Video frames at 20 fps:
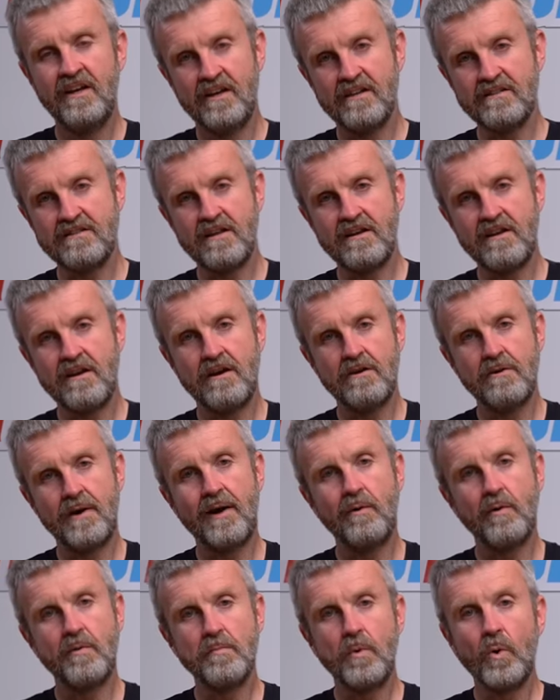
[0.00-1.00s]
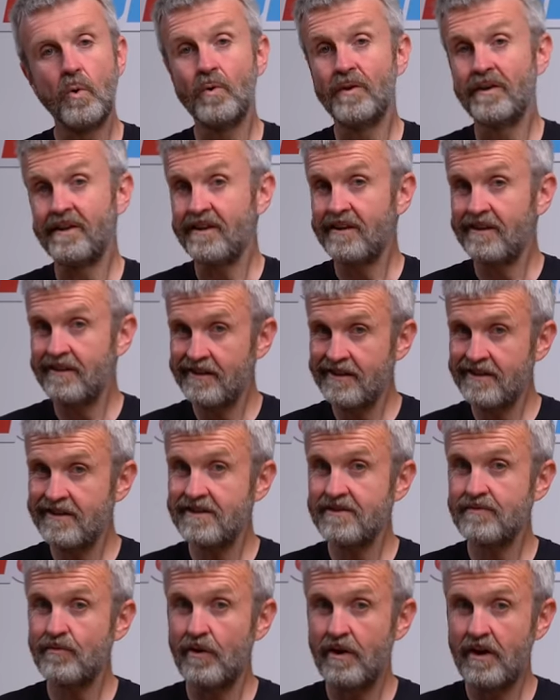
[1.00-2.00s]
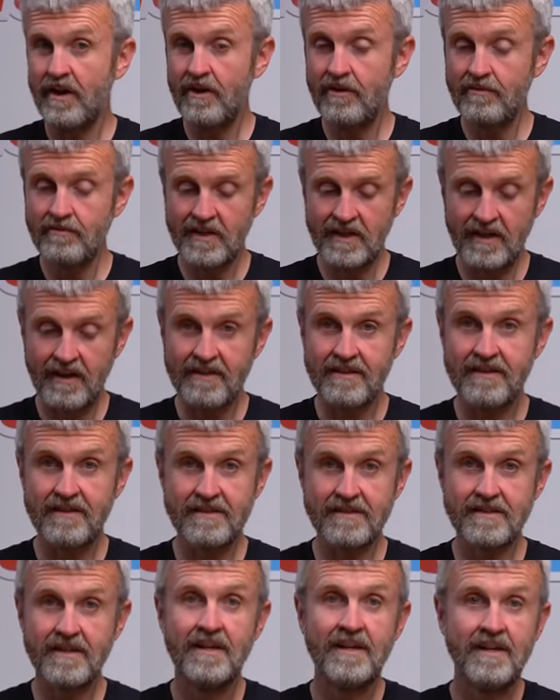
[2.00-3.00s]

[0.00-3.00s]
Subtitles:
as they know how important it is for a helmet like this